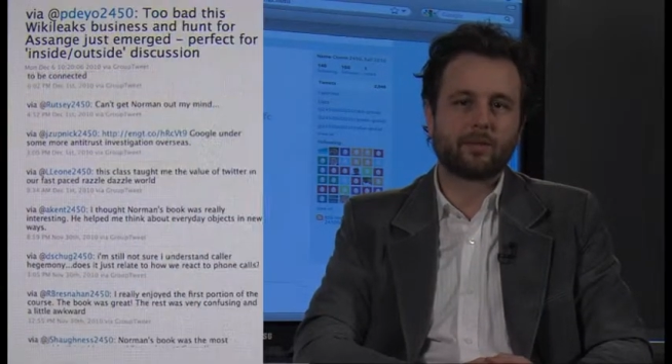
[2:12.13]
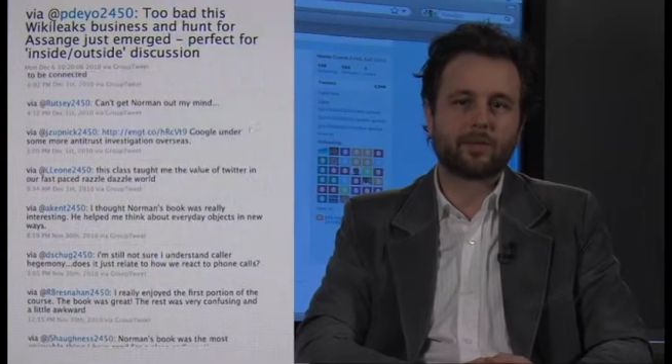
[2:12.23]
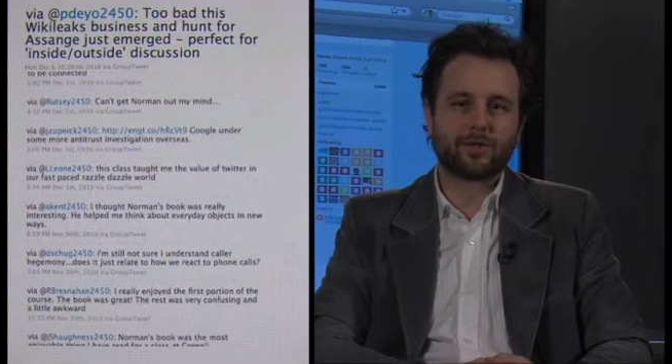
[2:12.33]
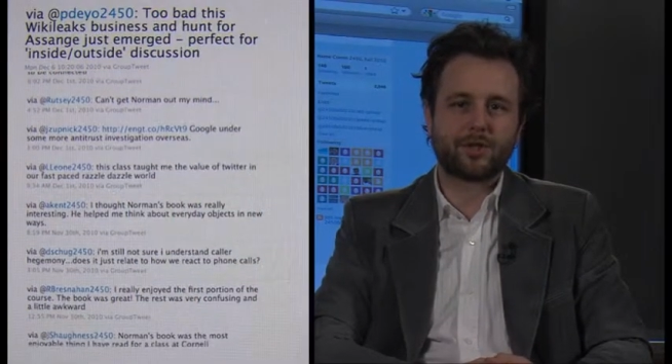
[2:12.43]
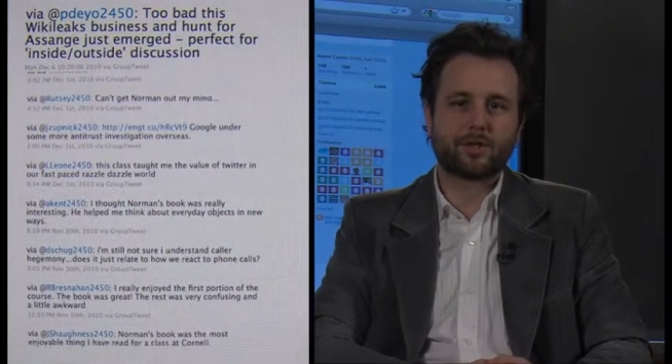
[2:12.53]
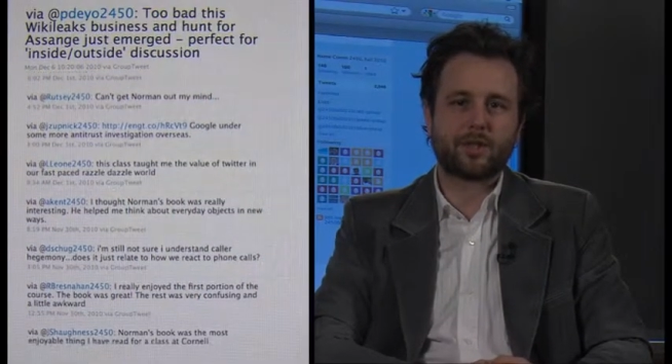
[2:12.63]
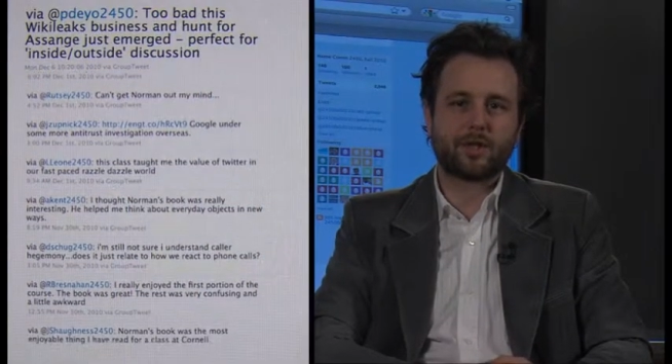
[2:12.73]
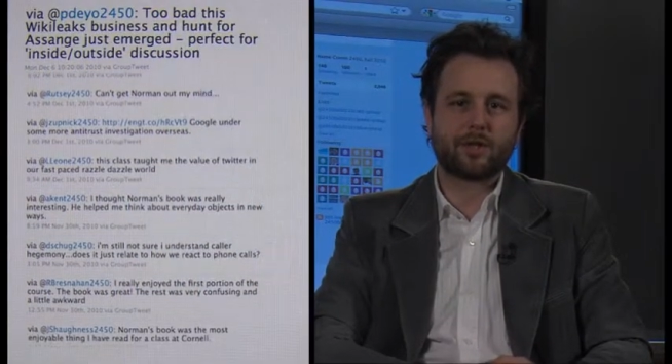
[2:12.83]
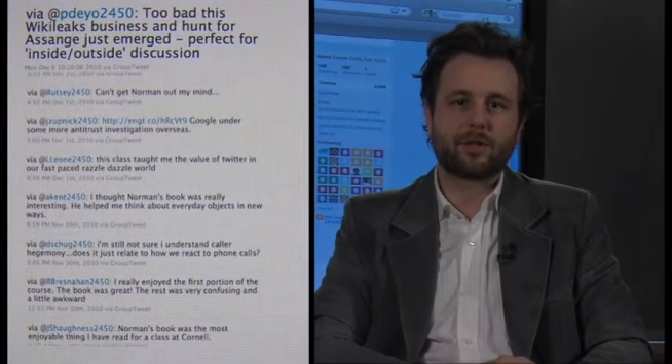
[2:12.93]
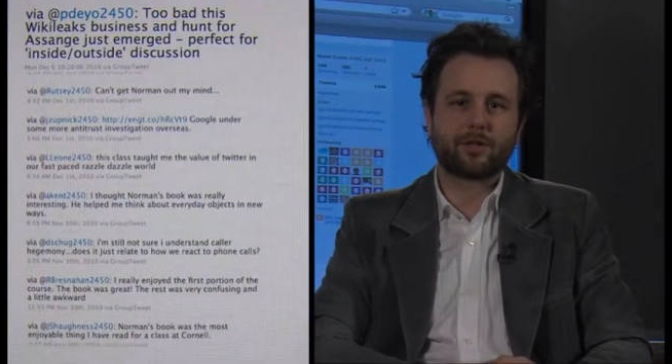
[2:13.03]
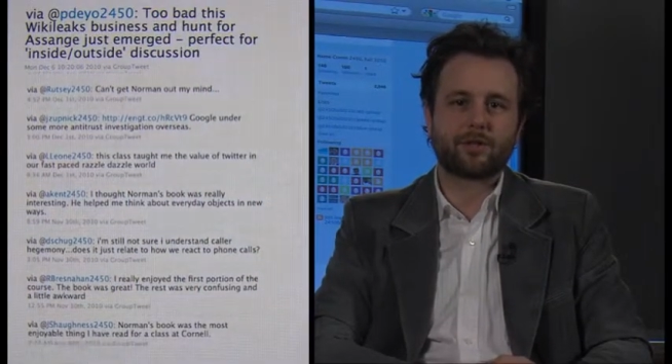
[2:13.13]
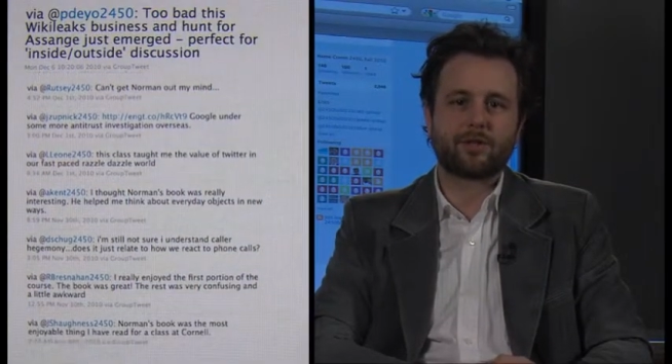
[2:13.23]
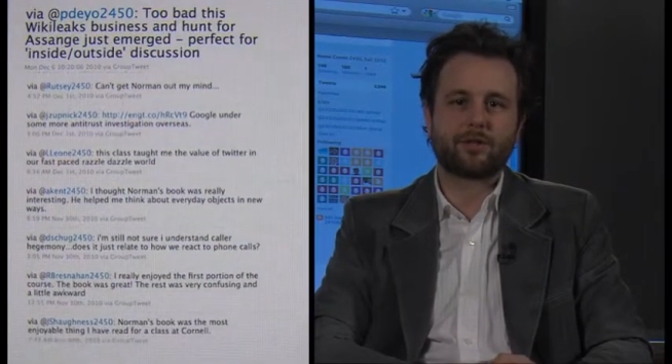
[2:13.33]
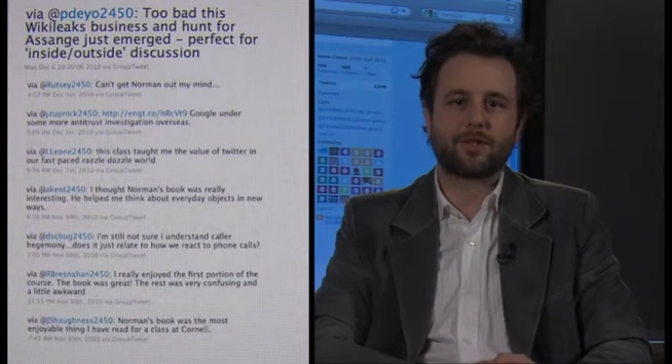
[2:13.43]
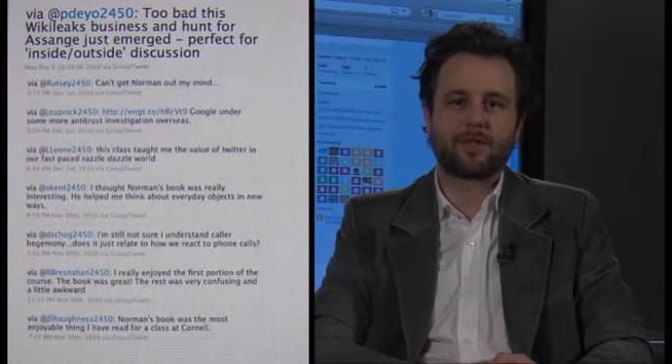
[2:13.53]
was just being introduced
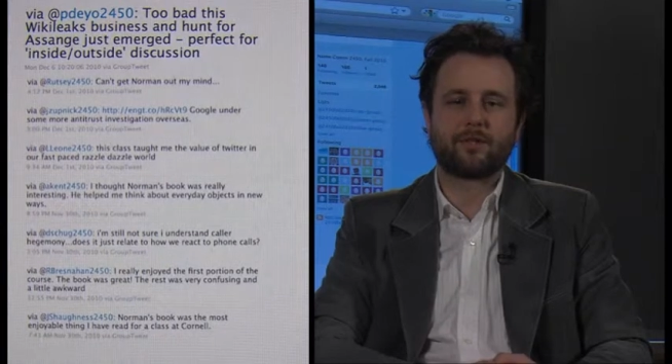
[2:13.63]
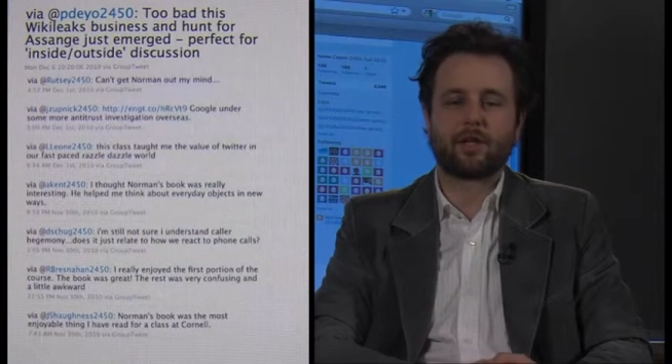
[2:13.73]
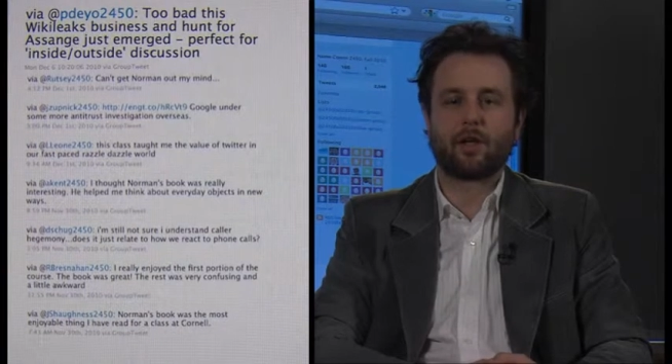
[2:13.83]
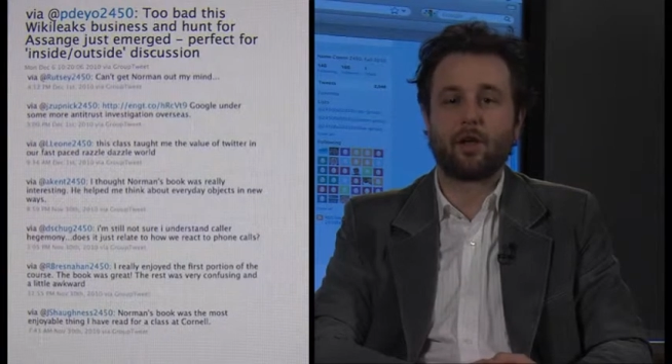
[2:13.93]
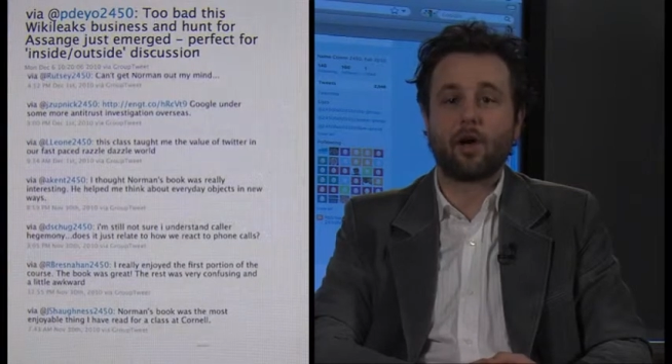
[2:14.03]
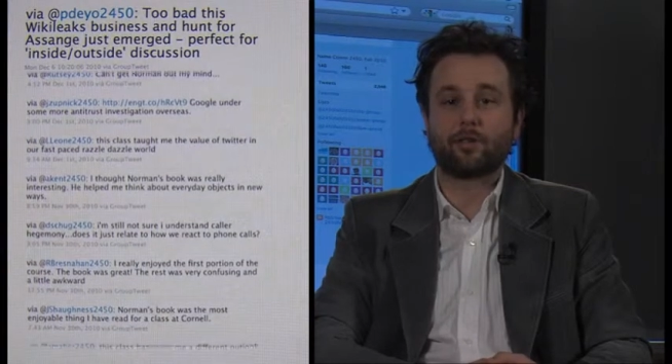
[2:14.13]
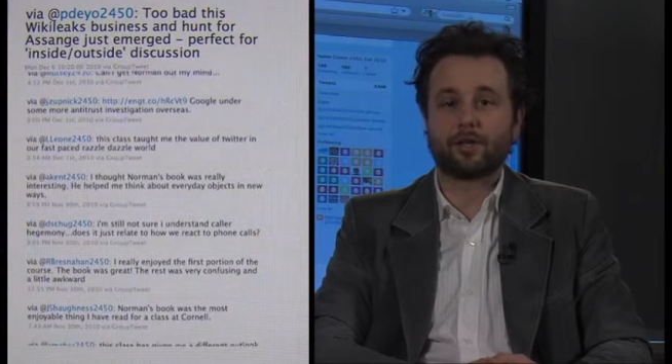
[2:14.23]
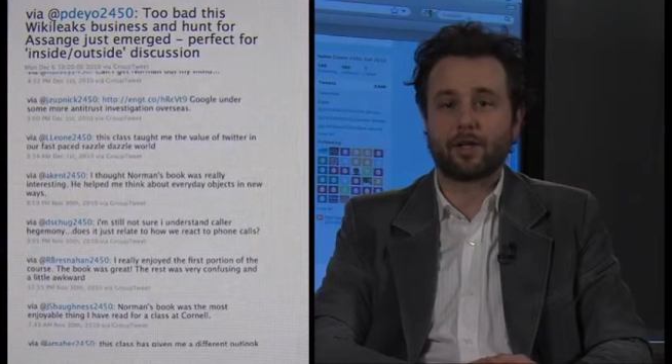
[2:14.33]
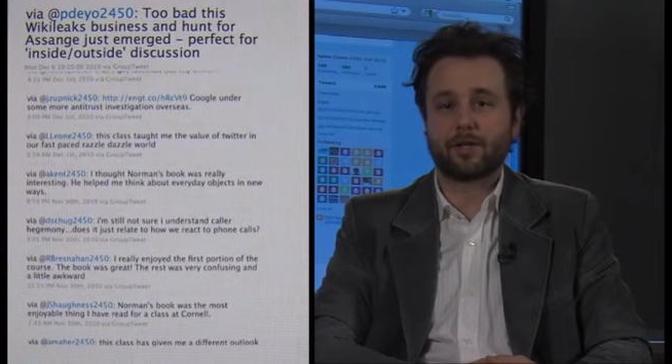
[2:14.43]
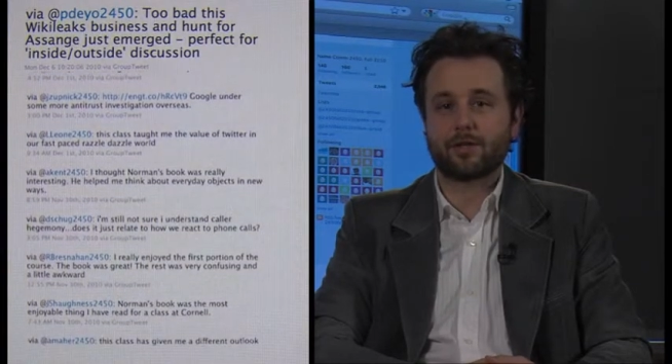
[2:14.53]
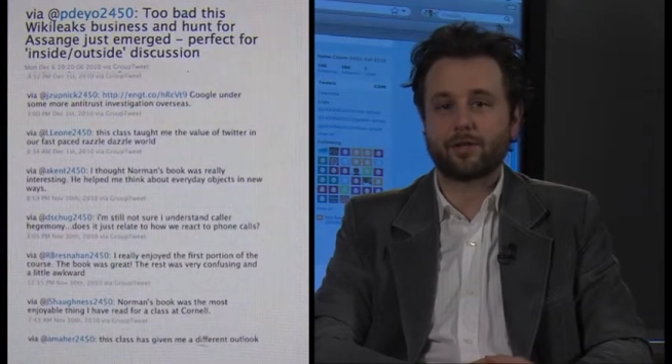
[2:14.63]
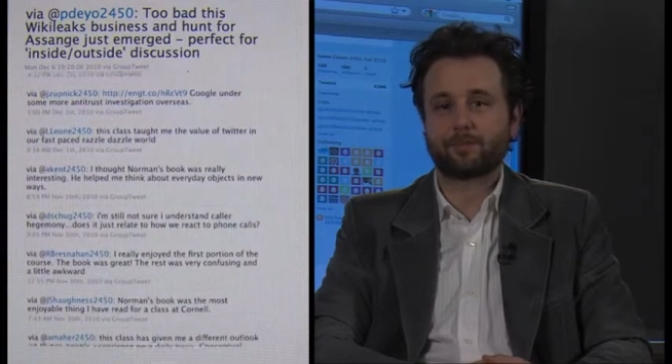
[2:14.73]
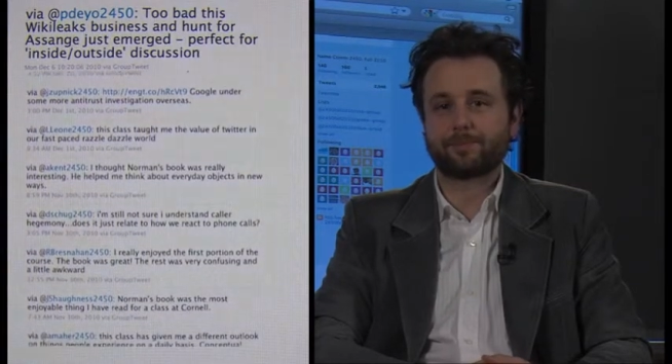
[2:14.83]
and receiving a lot of attention.